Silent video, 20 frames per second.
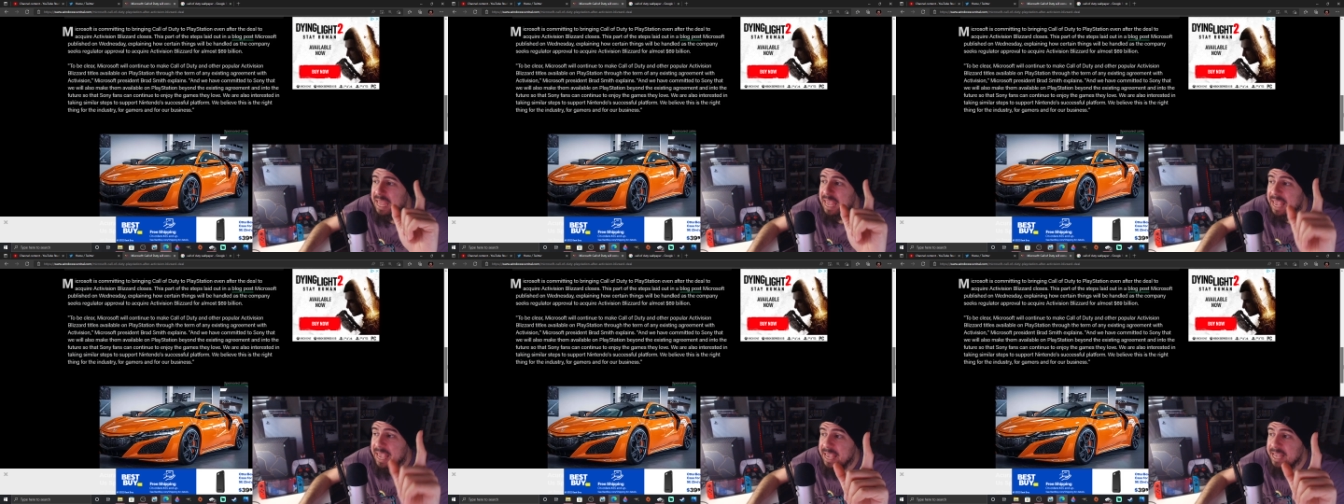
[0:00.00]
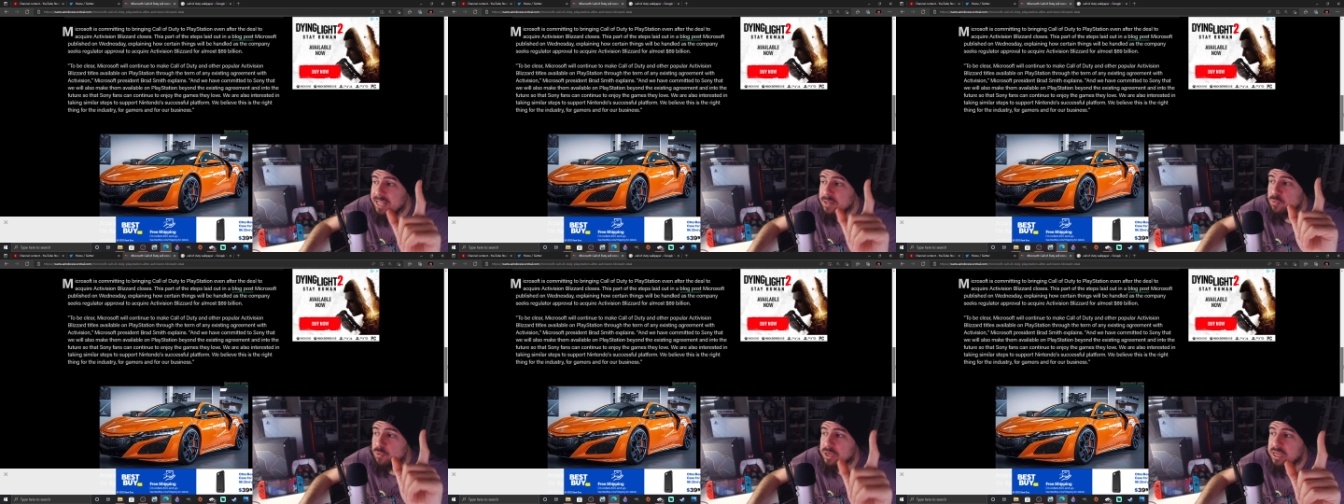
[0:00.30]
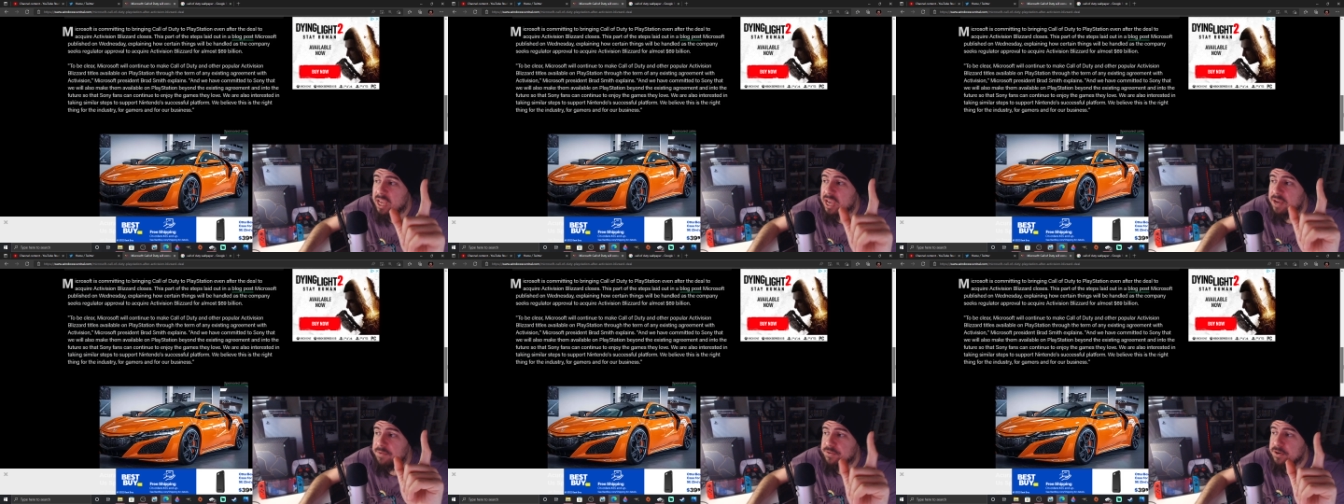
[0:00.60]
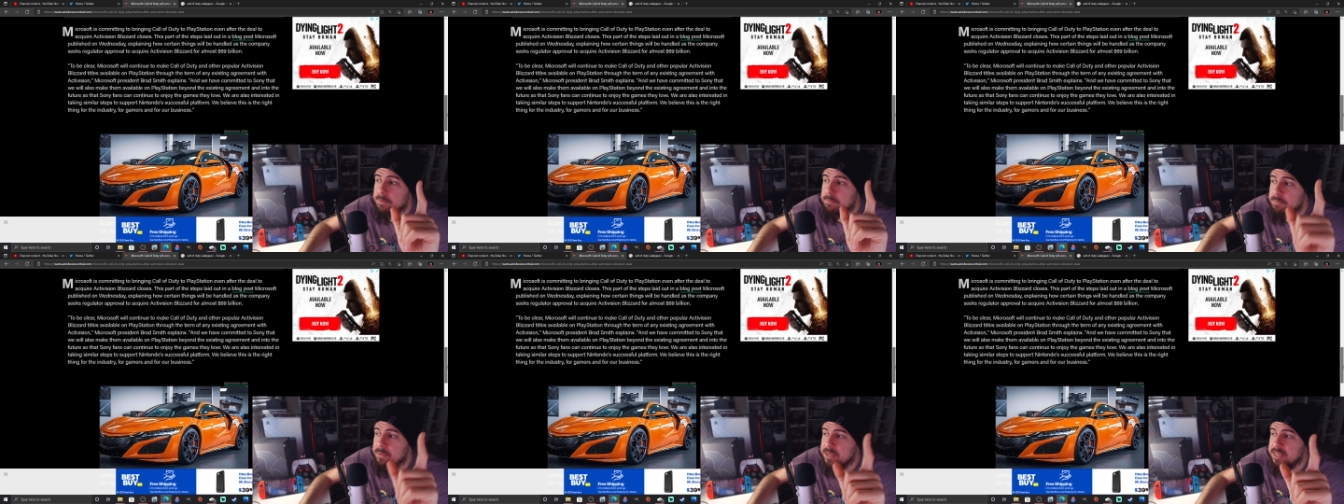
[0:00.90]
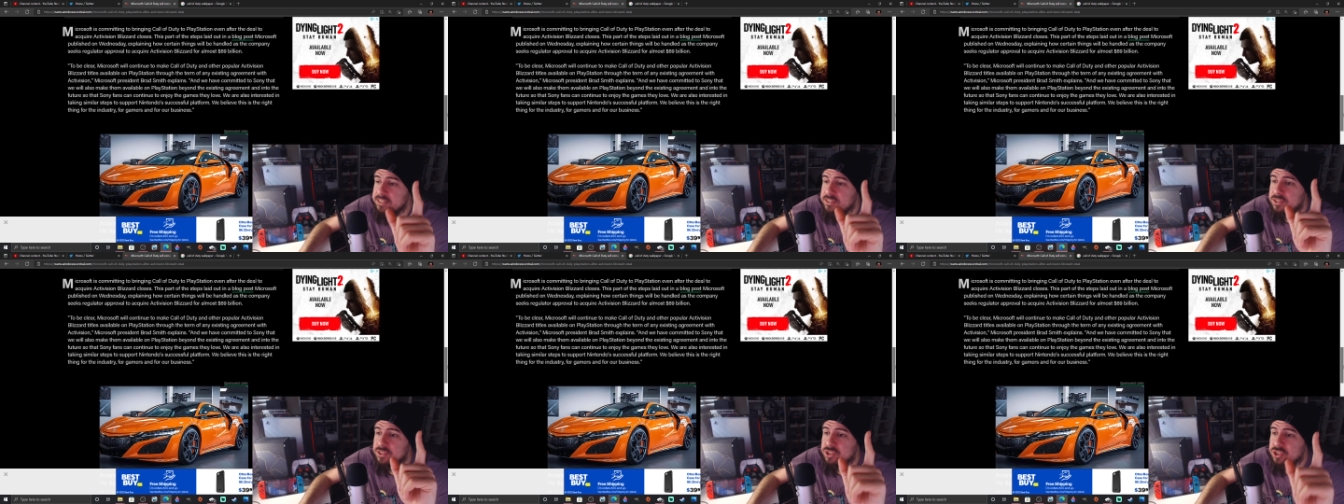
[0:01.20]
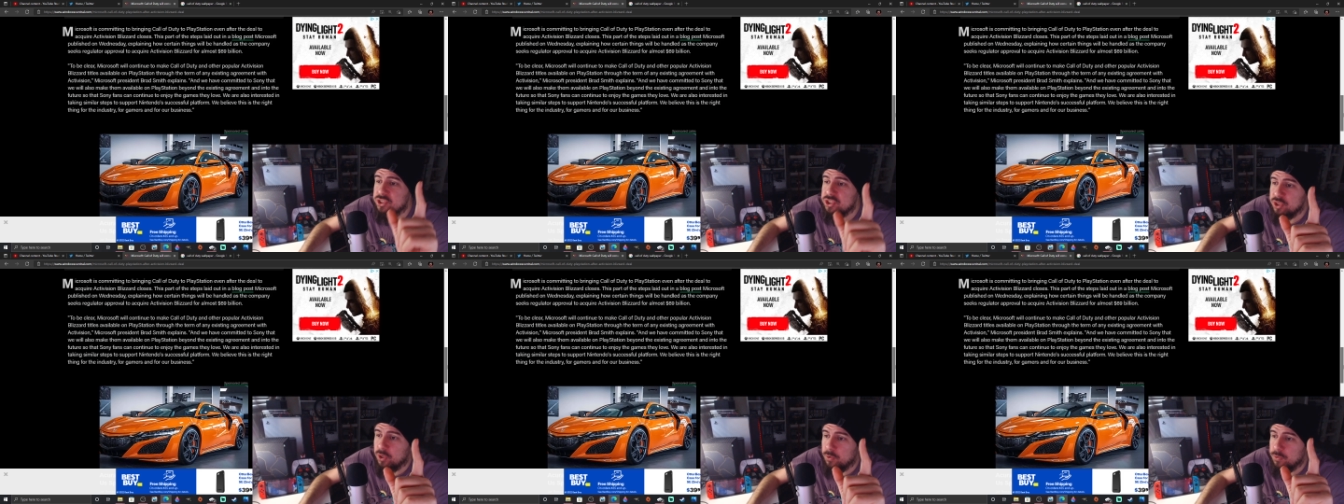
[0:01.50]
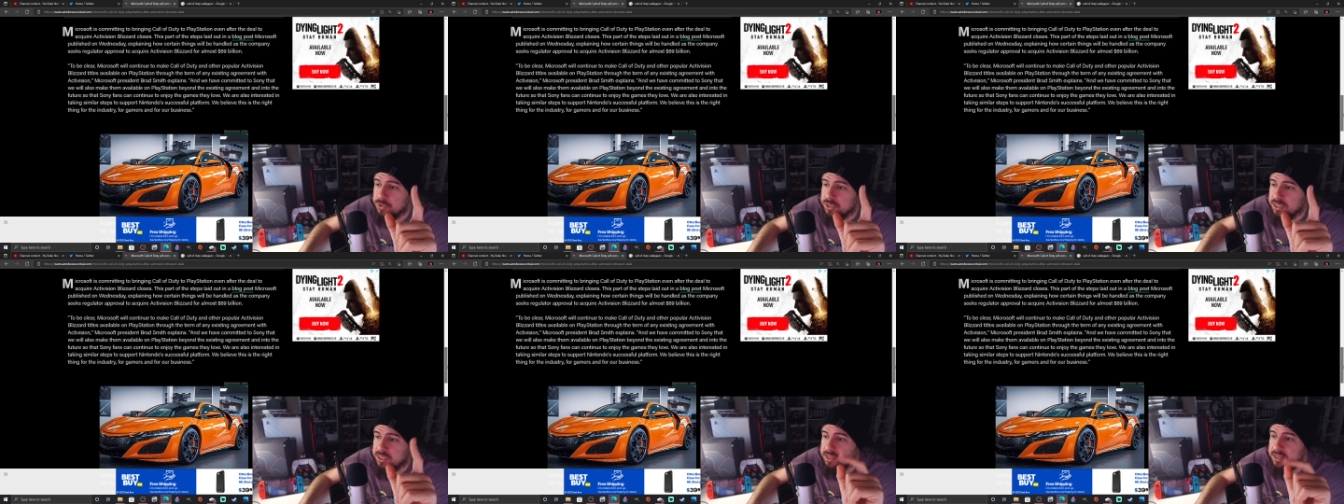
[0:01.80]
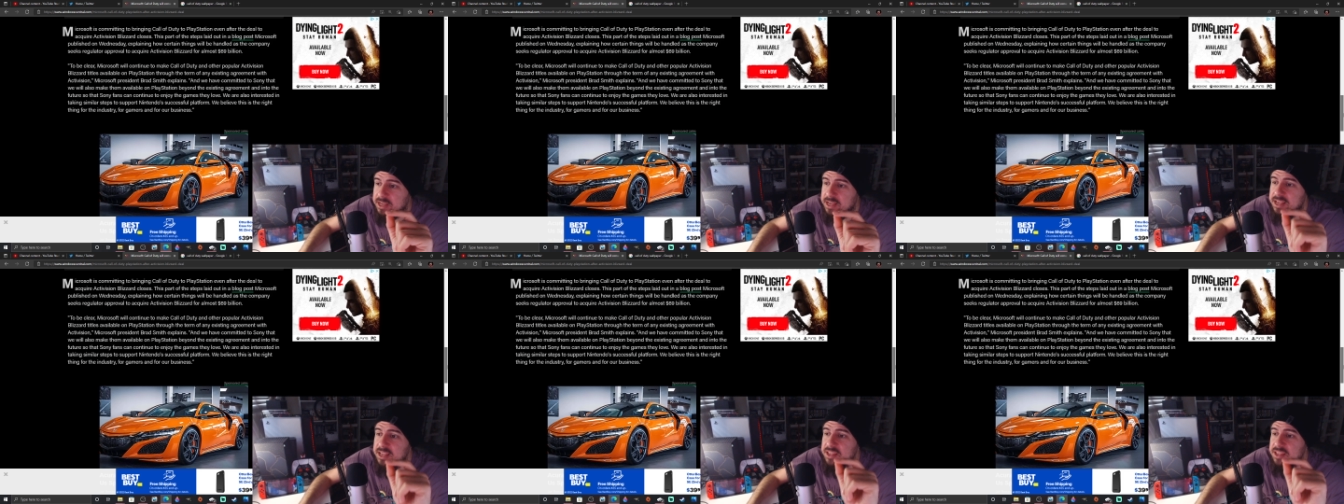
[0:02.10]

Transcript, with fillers: And we have committed to Sony